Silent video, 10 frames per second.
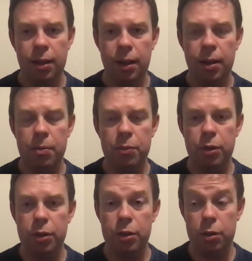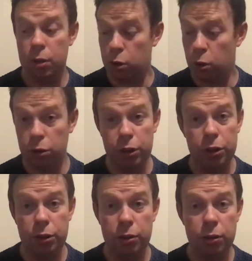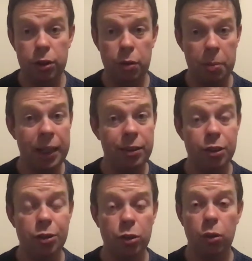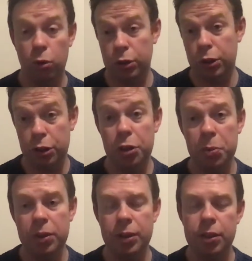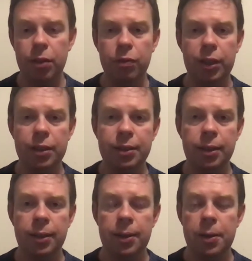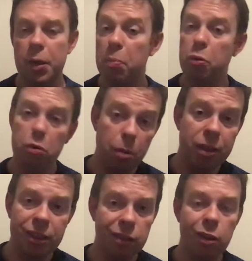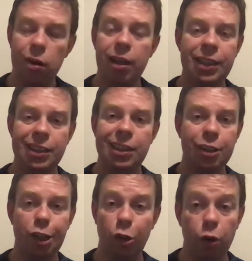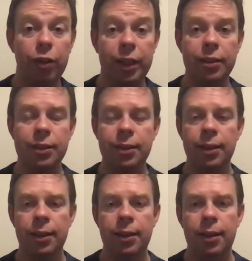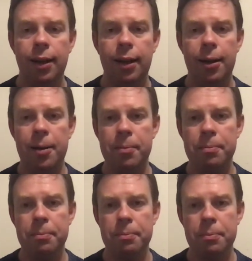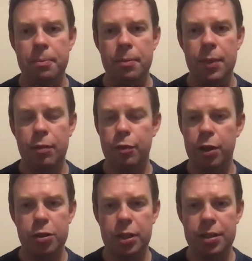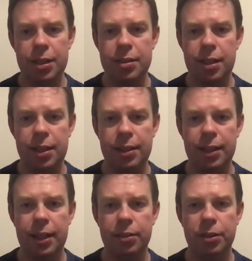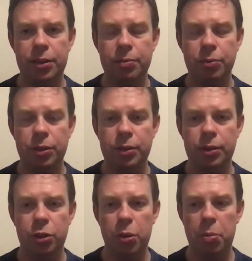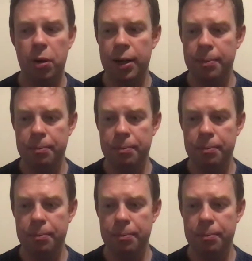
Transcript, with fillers: Um, the, the call to, to repentance or, or to judgment is obvious. The promise of Christ is glorious, um, far transcends anything else. Shall we pray?